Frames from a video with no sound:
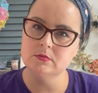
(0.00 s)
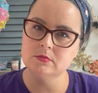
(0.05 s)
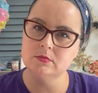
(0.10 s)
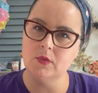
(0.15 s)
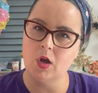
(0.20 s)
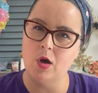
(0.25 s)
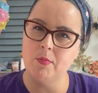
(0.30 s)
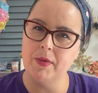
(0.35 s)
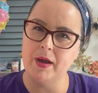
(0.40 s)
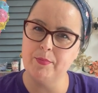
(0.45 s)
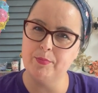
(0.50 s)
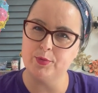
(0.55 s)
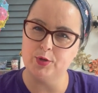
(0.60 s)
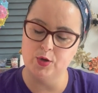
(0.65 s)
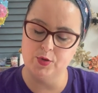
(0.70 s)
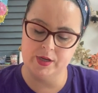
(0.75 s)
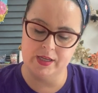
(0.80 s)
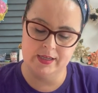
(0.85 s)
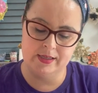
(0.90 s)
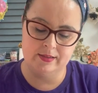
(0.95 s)
all my
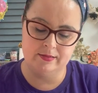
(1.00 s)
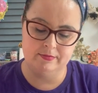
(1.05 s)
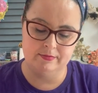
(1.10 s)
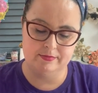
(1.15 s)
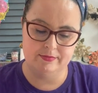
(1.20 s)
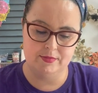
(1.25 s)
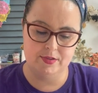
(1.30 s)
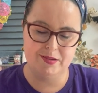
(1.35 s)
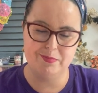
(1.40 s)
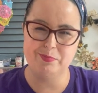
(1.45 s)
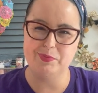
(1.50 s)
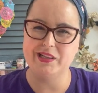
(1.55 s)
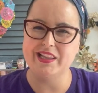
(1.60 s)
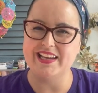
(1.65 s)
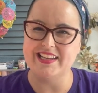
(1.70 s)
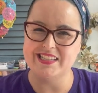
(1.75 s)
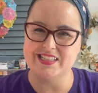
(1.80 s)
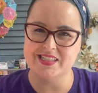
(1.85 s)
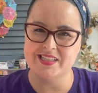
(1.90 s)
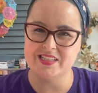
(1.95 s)
broken
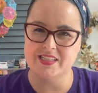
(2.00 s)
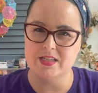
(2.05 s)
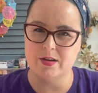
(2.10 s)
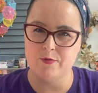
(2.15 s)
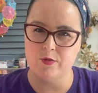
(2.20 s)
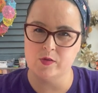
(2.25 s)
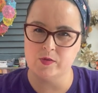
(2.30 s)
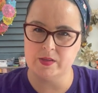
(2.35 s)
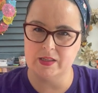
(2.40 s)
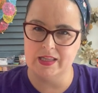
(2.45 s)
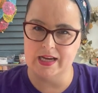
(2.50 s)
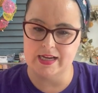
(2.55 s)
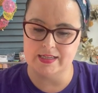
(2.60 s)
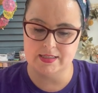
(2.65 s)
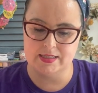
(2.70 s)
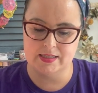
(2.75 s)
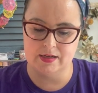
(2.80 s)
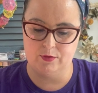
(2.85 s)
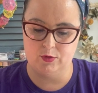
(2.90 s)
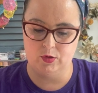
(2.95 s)
plates and stuff over the last
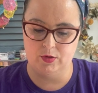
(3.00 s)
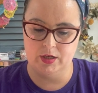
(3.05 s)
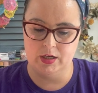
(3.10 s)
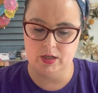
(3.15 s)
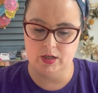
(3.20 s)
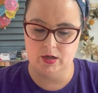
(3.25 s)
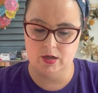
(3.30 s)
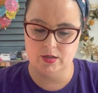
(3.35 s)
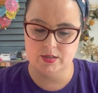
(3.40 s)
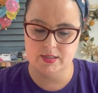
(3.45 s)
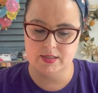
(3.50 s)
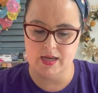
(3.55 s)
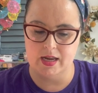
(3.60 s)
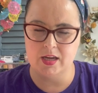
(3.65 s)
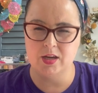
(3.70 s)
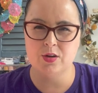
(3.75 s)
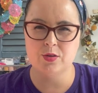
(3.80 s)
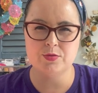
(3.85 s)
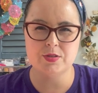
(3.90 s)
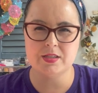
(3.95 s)
several years that,
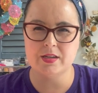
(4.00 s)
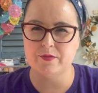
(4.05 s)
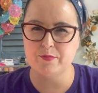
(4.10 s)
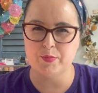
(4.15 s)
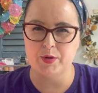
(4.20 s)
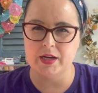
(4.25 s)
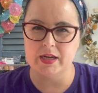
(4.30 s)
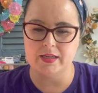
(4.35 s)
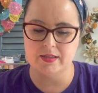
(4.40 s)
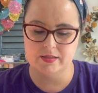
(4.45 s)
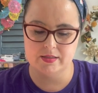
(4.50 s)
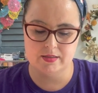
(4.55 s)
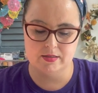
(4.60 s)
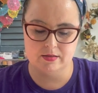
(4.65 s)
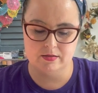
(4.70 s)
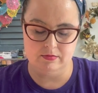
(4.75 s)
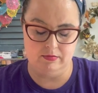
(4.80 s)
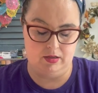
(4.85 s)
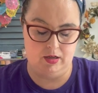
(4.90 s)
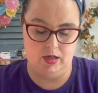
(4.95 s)
you know, stuff
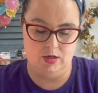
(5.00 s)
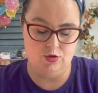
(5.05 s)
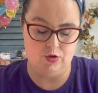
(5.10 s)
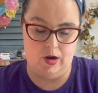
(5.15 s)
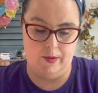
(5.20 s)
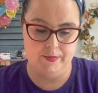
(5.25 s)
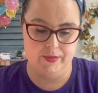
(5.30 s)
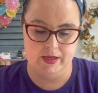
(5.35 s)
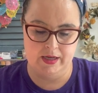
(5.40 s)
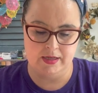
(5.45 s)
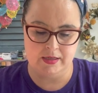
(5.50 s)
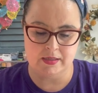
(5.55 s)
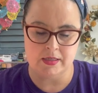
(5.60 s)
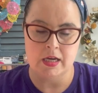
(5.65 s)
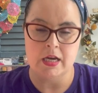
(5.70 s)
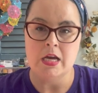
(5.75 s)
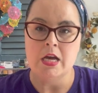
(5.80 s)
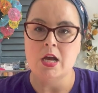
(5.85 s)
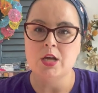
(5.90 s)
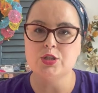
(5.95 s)
breaks, I drop things.
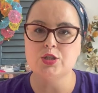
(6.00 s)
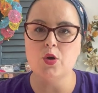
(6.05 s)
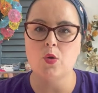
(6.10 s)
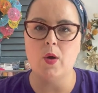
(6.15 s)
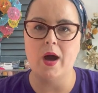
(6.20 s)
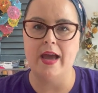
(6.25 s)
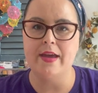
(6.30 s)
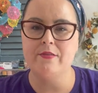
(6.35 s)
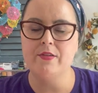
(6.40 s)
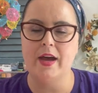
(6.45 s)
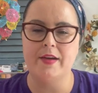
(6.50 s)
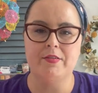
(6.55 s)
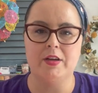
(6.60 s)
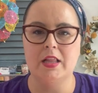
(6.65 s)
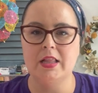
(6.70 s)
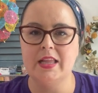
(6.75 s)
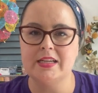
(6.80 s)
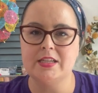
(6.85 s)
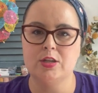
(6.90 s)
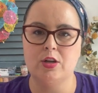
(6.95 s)
So I, I've
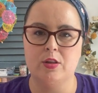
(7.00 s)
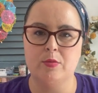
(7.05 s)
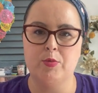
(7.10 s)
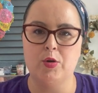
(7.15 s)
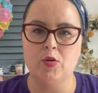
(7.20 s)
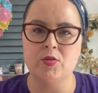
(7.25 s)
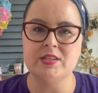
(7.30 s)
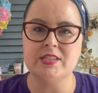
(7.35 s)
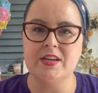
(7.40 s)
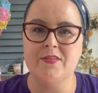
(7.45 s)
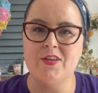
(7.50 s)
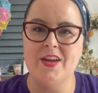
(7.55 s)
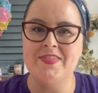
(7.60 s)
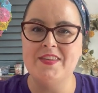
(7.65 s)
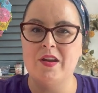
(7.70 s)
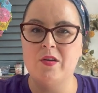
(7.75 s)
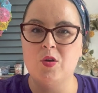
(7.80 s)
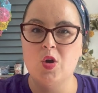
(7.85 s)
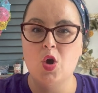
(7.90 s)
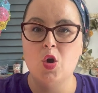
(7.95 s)
collected all the broken stuff, and
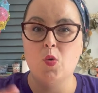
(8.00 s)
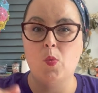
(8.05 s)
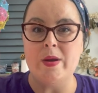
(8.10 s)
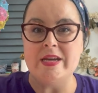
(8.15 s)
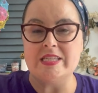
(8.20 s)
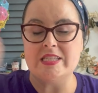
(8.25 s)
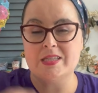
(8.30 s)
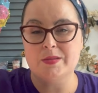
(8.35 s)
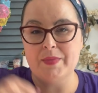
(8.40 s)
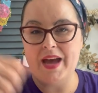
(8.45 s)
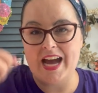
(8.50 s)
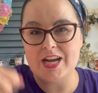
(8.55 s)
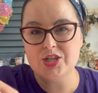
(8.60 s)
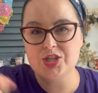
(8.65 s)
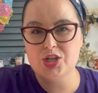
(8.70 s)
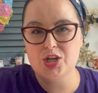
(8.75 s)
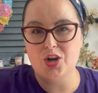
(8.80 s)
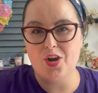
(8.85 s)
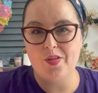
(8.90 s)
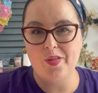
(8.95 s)
then we
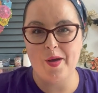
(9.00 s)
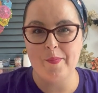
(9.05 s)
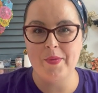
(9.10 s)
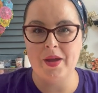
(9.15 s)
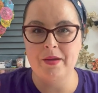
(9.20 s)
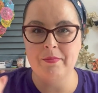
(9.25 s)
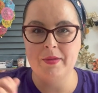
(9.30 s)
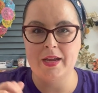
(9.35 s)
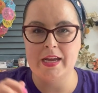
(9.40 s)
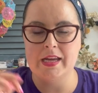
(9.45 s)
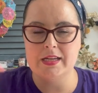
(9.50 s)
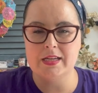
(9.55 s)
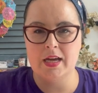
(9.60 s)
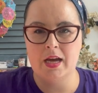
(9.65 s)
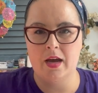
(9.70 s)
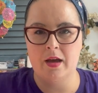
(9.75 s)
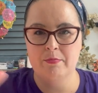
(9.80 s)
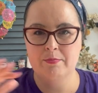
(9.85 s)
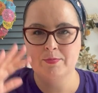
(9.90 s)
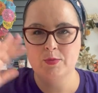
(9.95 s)
smashed it all up and made,
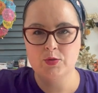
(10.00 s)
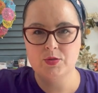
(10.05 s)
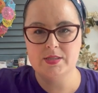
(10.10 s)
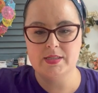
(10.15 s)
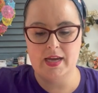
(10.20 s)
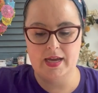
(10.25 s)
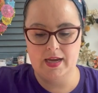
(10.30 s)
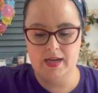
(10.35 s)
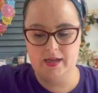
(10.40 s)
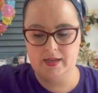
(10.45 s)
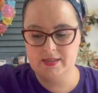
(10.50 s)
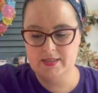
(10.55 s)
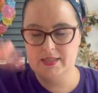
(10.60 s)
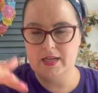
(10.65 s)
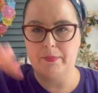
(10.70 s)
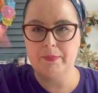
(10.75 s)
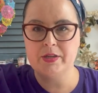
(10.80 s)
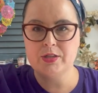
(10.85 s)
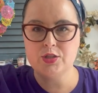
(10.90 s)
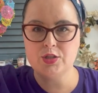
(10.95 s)
um, mosaic
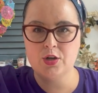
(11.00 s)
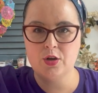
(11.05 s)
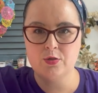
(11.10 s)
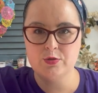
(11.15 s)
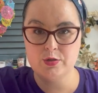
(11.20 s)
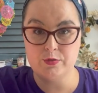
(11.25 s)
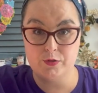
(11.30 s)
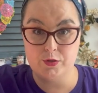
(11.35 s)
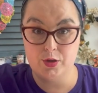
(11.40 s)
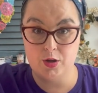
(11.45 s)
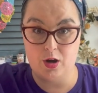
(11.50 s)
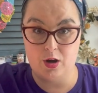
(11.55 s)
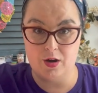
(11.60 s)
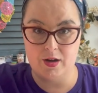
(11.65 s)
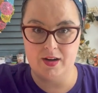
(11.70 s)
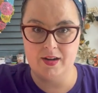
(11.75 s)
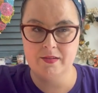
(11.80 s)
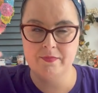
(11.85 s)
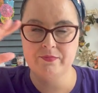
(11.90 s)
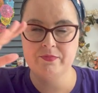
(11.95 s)
stepping stones for the
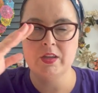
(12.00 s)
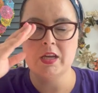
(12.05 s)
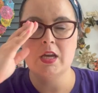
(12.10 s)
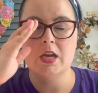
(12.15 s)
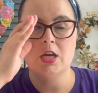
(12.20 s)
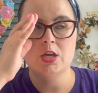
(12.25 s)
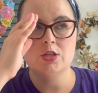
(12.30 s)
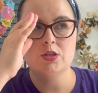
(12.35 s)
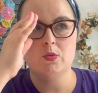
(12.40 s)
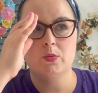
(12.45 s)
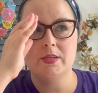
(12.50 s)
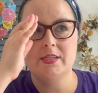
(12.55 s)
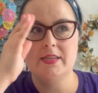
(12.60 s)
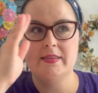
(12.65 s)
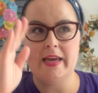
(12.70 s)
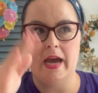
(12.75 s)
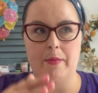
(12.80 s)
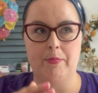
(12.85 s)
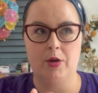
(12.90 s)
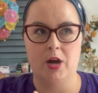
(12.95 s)
garden. So we
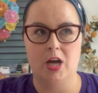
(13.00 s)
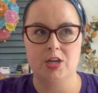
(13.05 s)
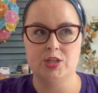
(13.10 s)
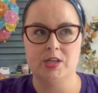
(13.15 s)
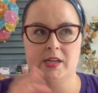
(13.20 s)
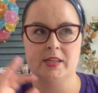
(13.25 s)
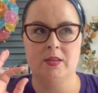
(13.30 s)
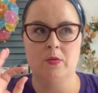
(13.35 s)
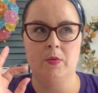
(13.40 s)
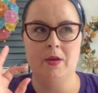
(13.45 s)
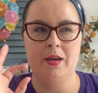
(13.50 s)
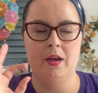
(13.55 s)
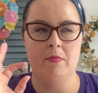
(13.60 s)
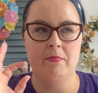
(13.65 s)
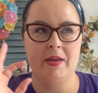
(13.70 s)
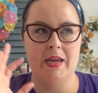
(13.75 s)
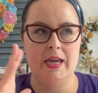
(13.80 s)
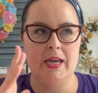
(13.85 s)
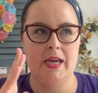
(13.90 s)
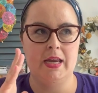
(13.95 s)
did that project. Then we
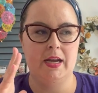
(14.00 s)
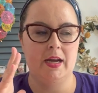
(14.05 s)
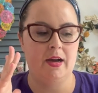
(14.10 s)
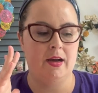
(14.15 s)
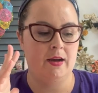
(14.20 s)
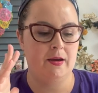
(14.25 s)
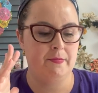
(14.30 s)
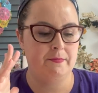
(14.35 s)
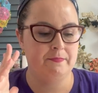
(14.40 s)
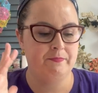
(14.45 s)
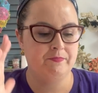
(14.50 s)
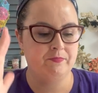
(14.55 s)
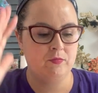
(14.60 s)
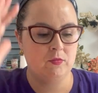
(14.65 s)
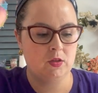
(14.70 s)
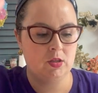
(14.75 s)
made, um,